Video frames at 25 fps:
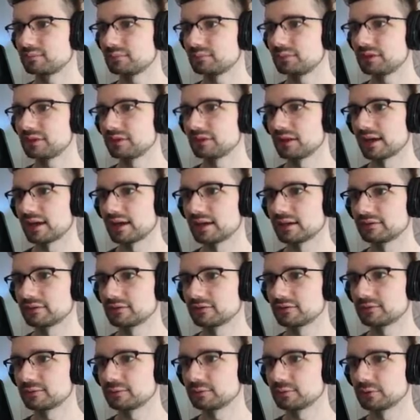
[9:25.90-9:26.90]
Be a lot of
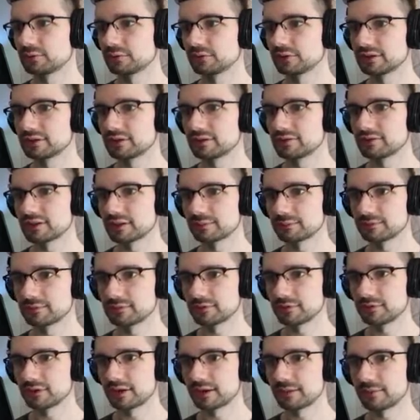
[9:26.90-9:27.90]
exploring this
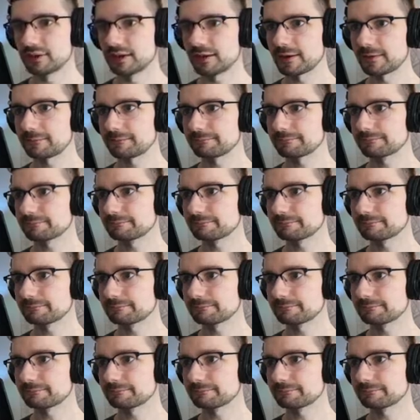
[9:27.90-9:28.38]
episode, I bet.